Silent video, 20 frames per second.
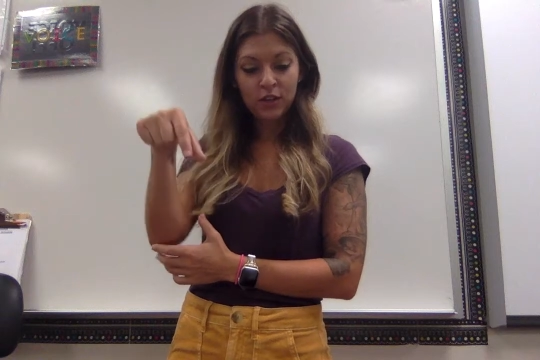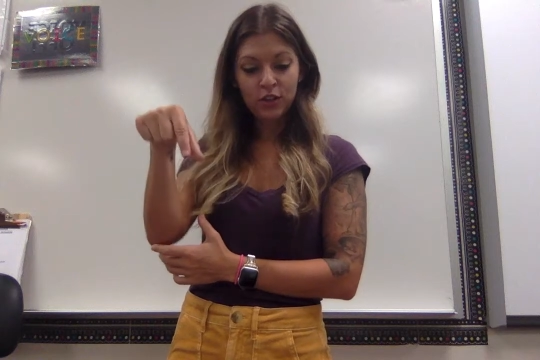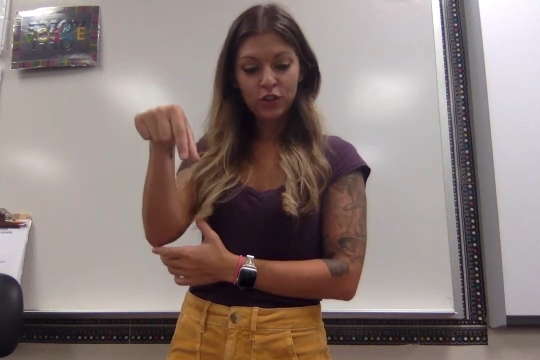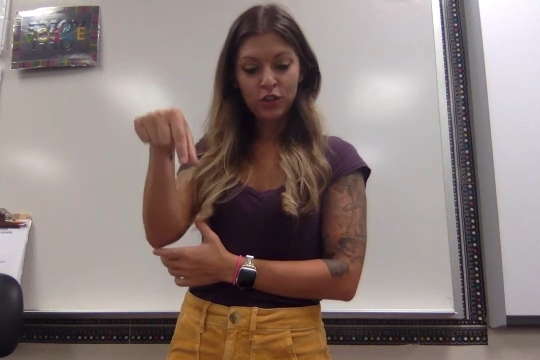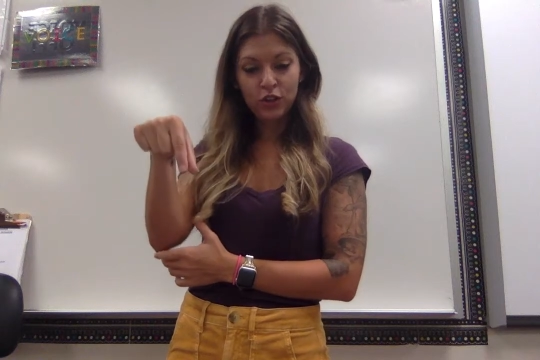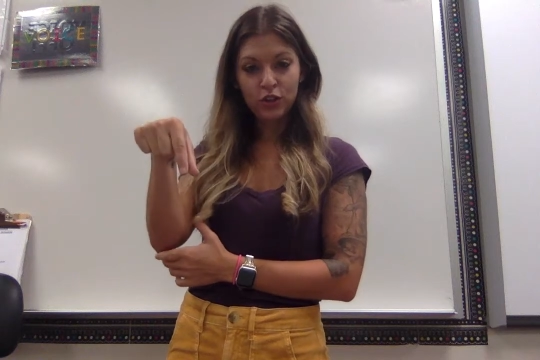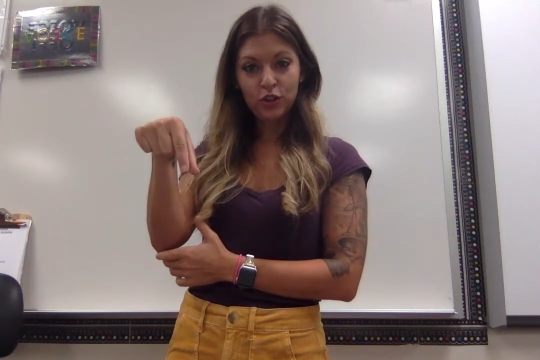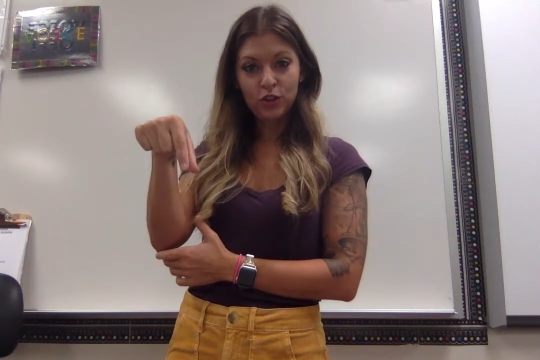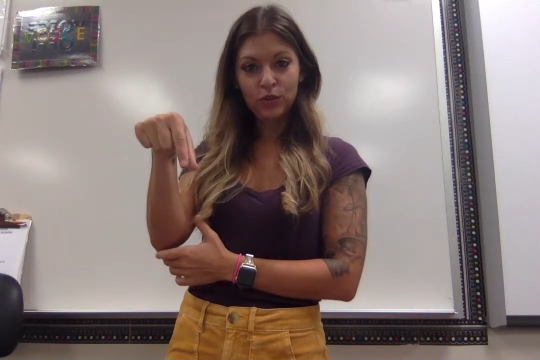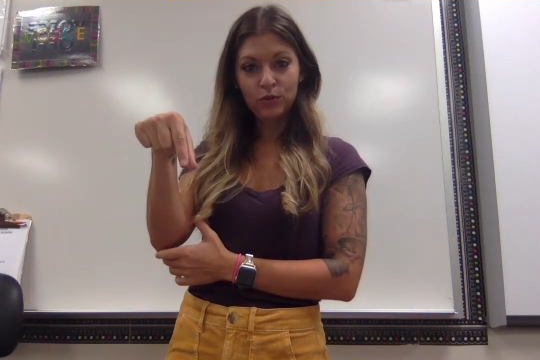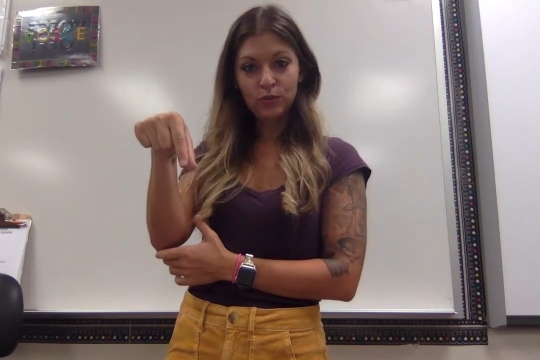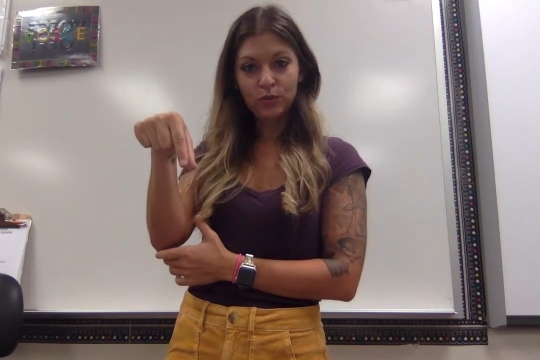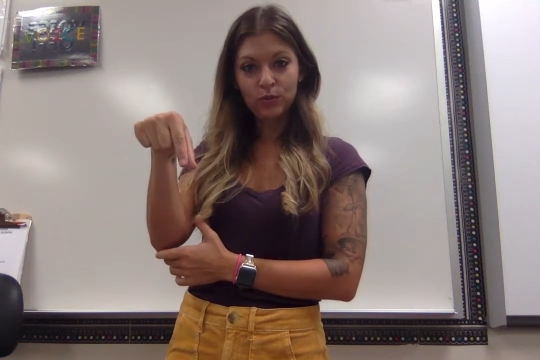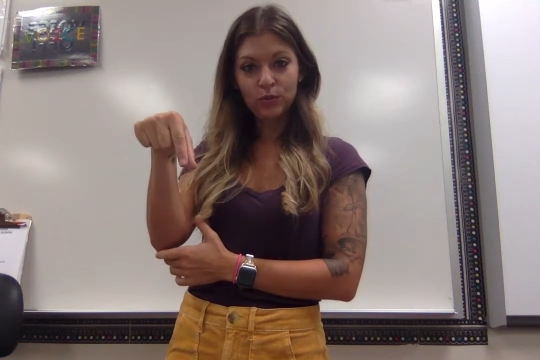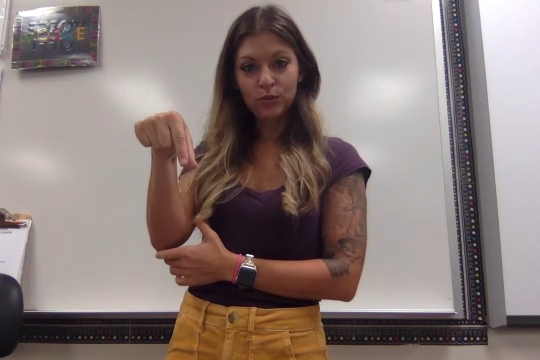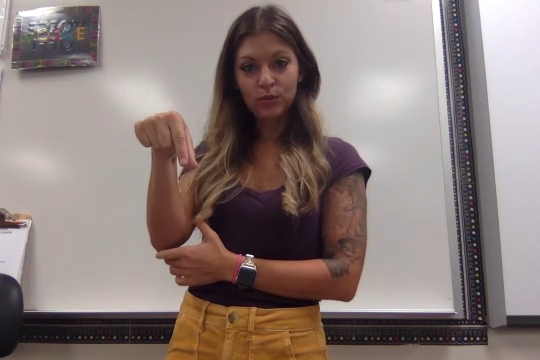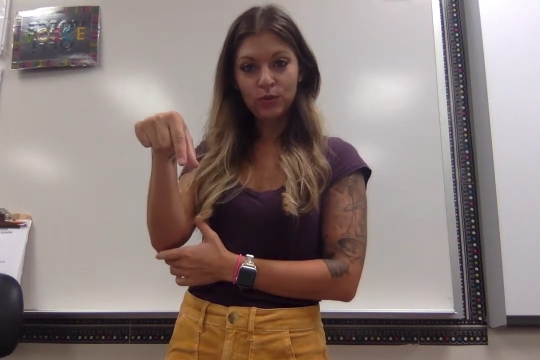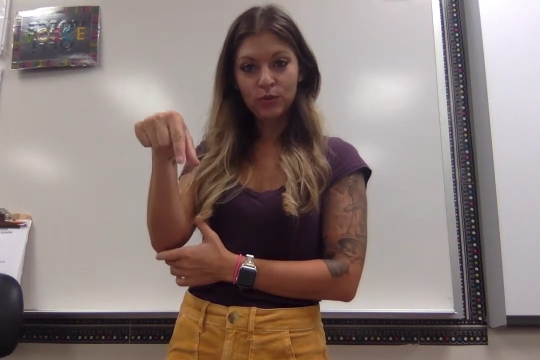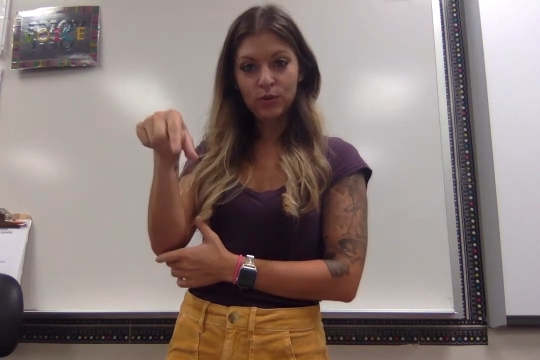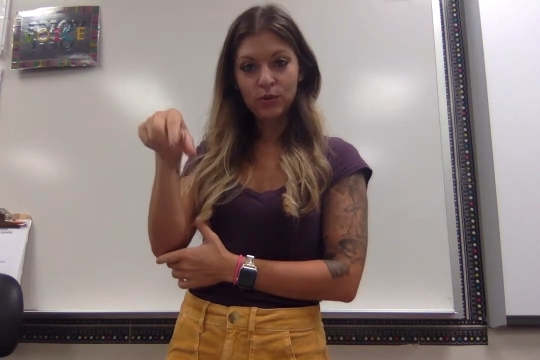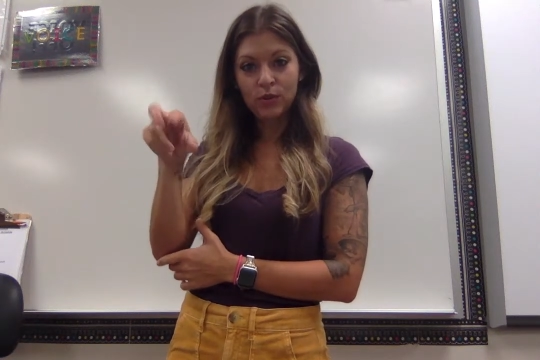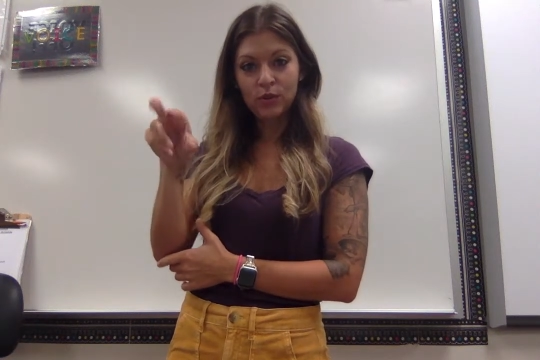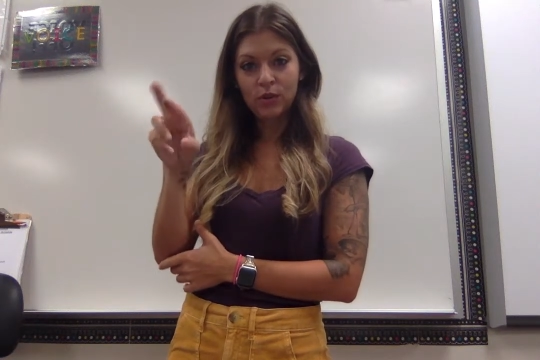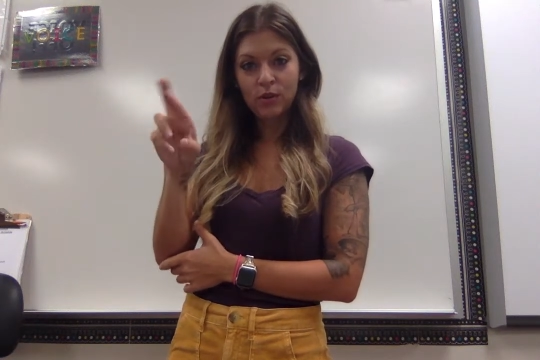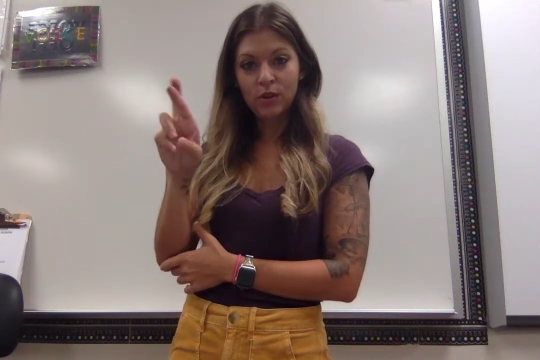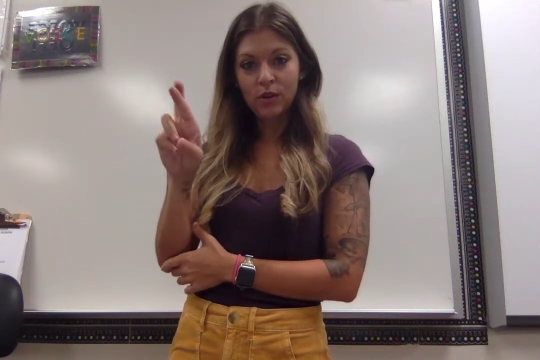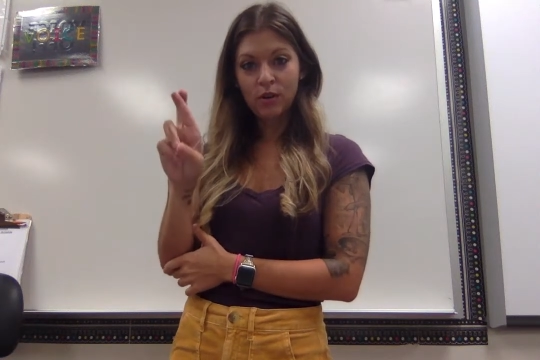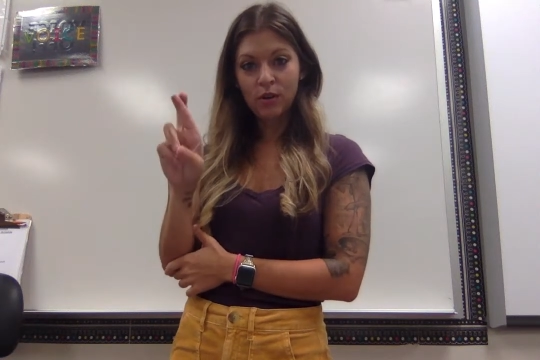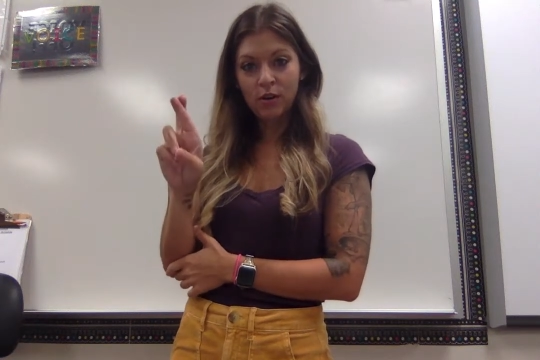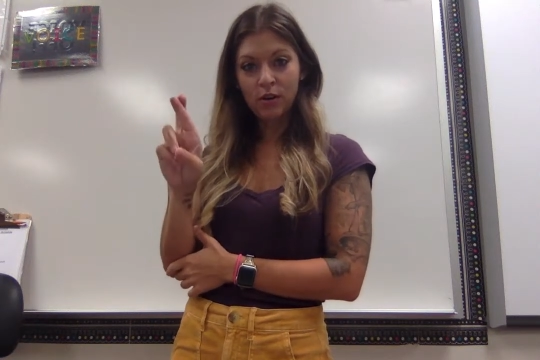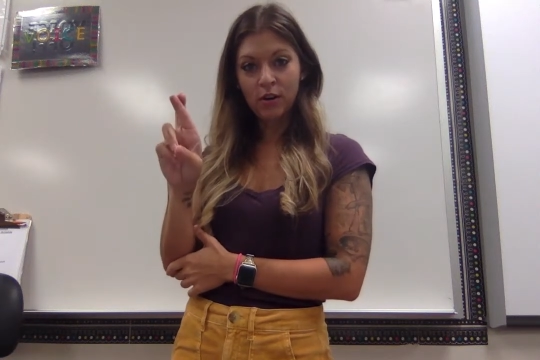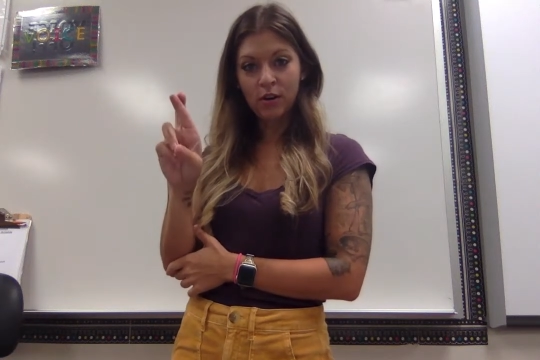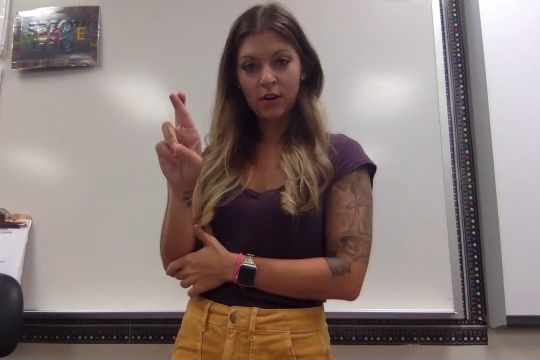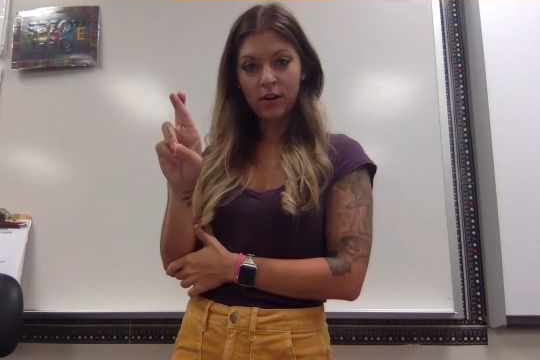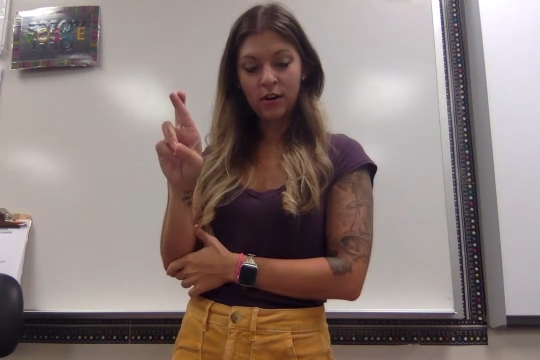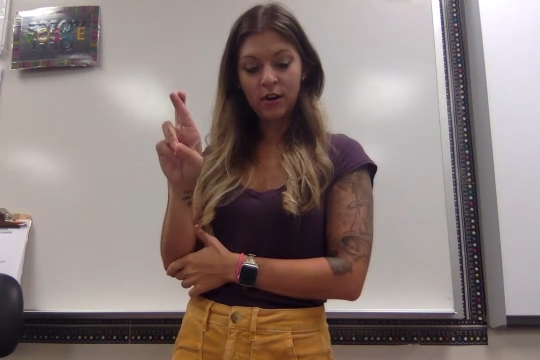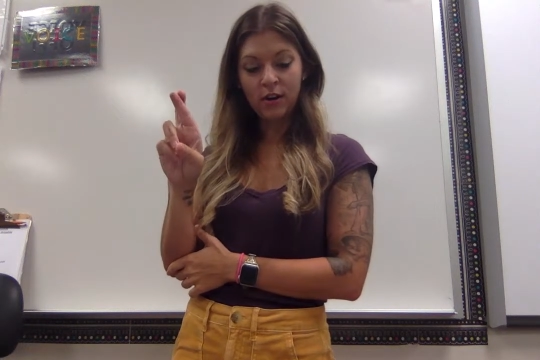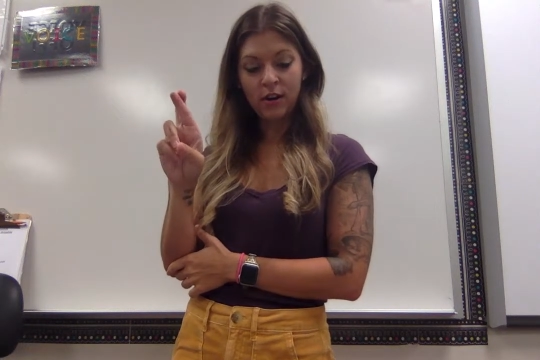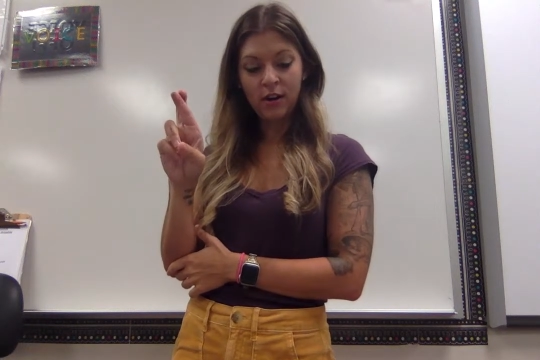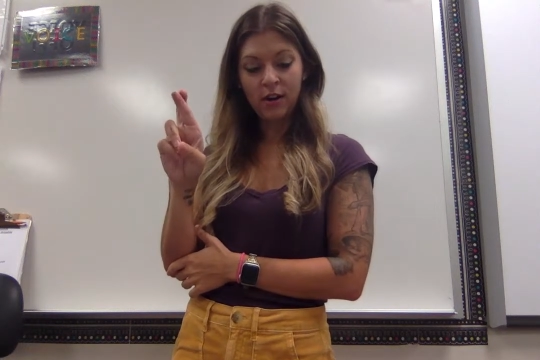Q,
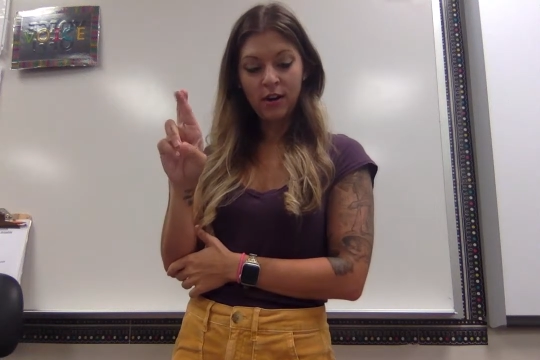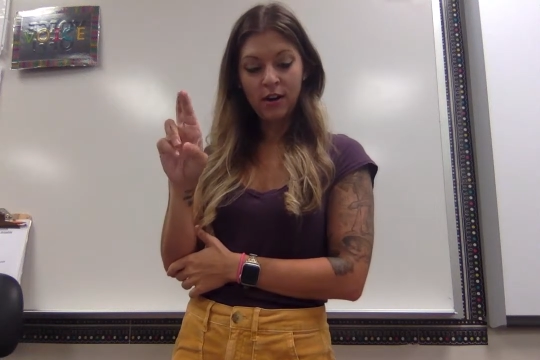R,